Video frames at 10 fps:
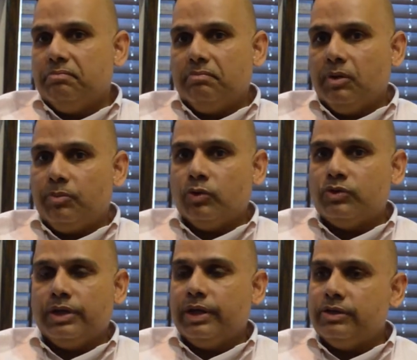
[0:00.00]

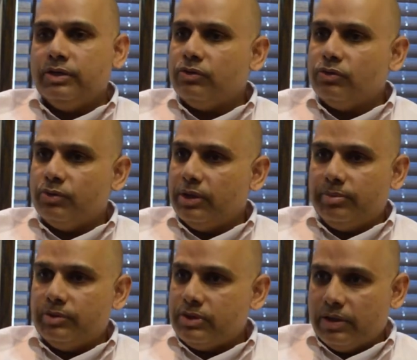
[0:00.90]
approaching 18 to
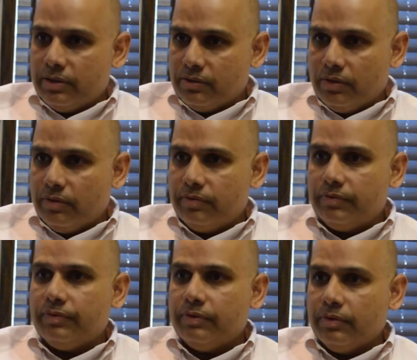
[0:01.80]
20%
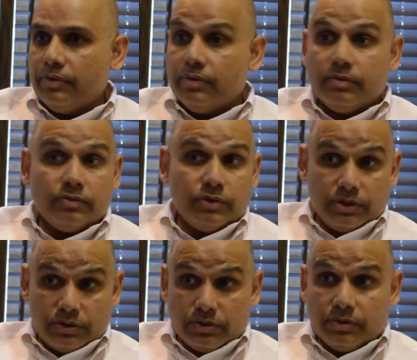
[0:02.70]
of
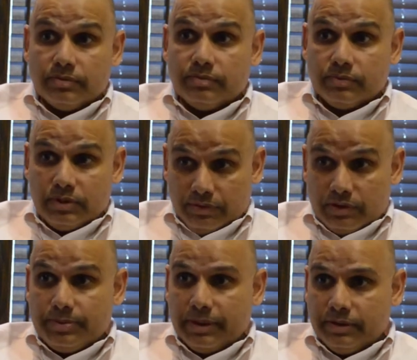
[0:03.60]
traditional TV
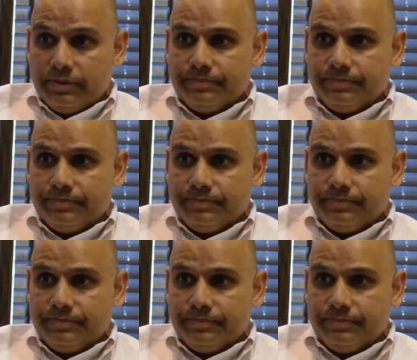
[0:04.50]
spend,